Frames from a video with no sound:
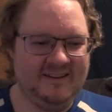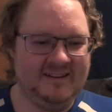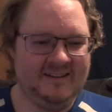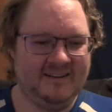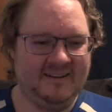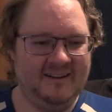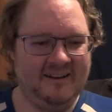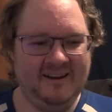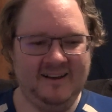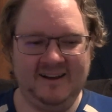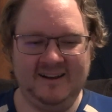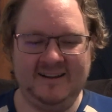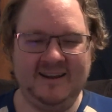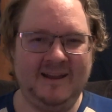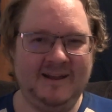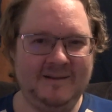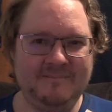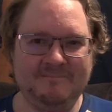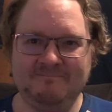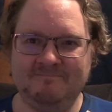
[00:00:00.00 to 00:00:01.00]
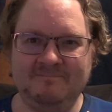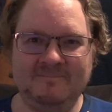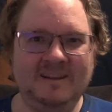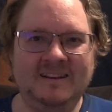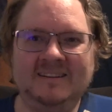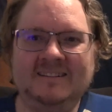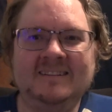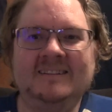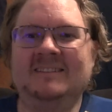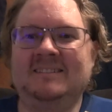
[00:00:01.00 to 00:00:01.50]
again,
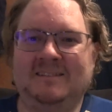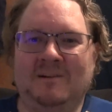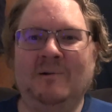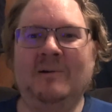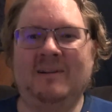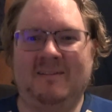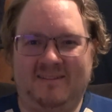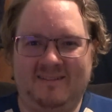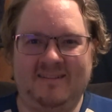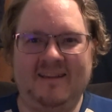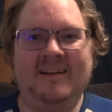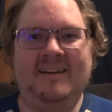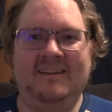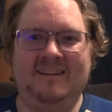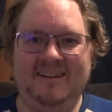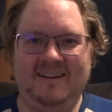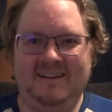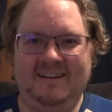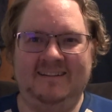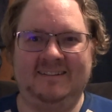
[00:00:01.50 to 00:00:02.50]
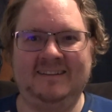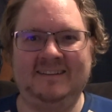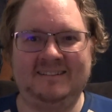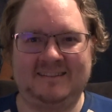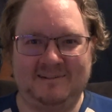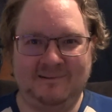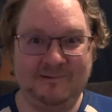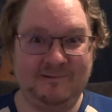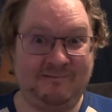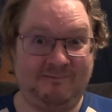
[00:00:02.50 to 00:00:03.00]
it's just so exciting and it's just
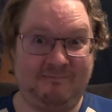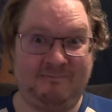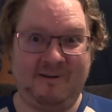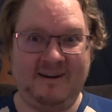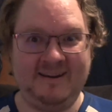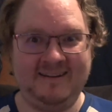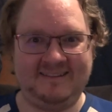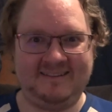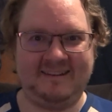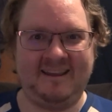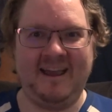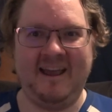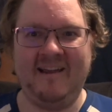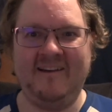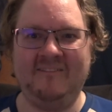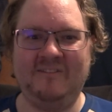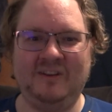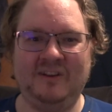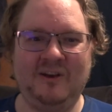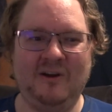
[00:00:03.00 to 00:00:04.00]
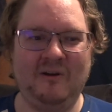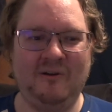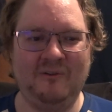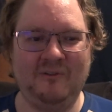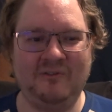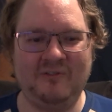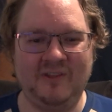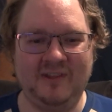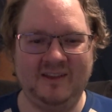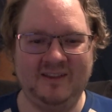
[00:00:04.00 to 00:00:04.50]
so great to have, you know,
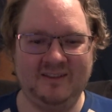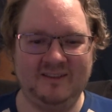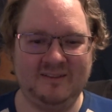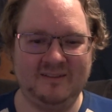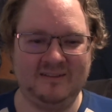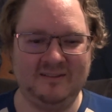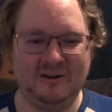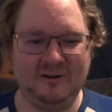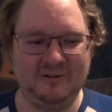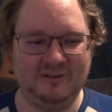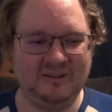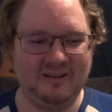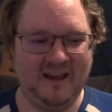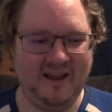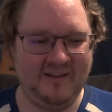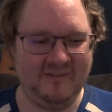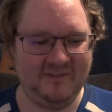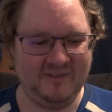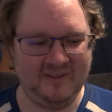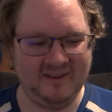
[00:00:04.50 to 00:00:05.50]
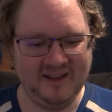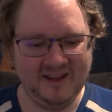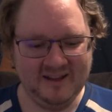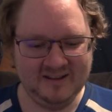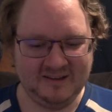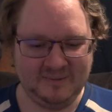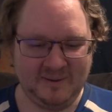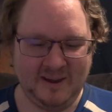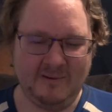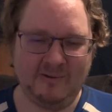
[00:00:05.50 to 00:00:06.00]
things, you know, to have,
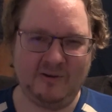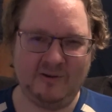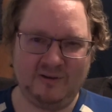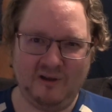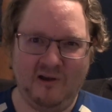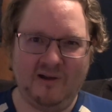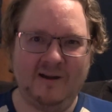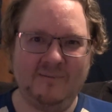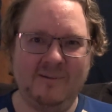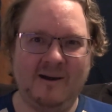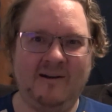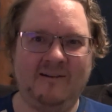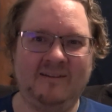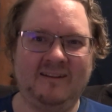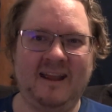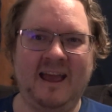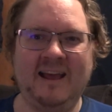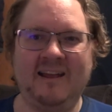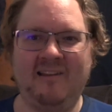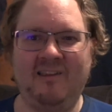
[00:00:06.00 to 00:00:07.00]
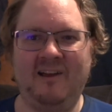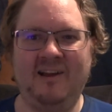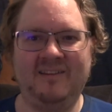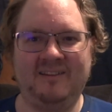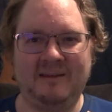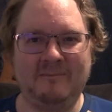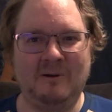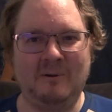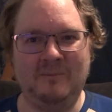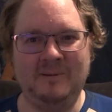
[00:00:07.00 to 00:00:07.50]
to be able to talk about and
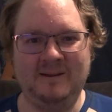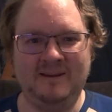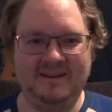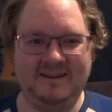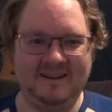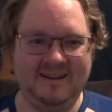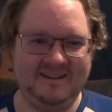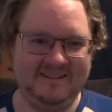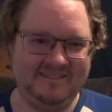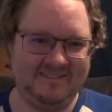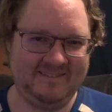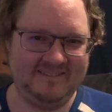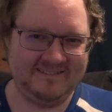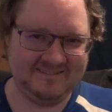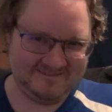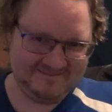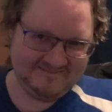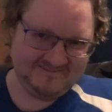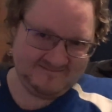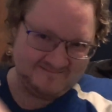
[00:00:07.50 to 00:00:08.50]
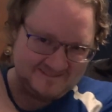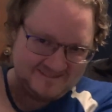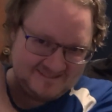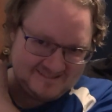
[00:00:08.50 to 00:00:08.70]
analyze MLP again. So,